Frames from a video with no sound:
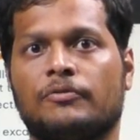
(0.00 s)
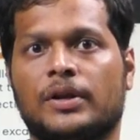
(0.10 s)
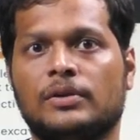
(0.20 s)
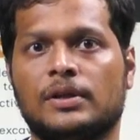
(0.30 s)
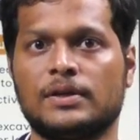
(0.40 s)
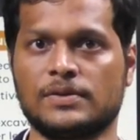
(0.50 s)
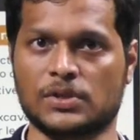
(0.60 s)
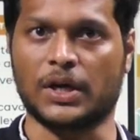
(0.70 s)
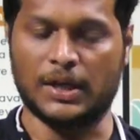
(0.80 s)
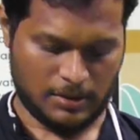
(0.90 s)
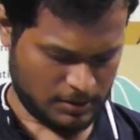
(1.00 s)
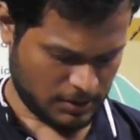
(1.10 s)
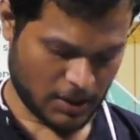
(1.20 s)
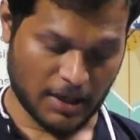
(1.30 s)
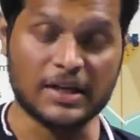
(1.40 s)
when the soil
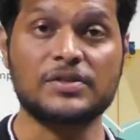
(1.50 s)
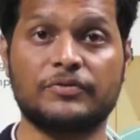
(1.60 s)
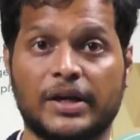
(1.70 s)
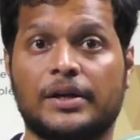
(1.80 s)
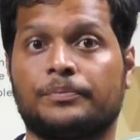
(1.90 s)
is wet.